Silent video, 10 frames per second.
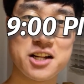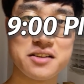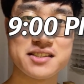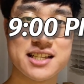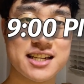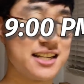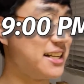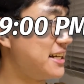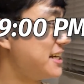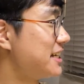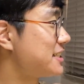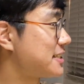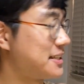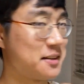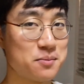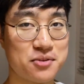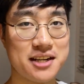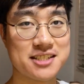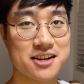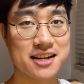all of a sudden. It's
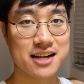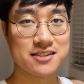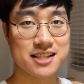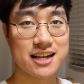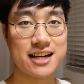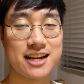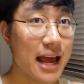pretty dark outside.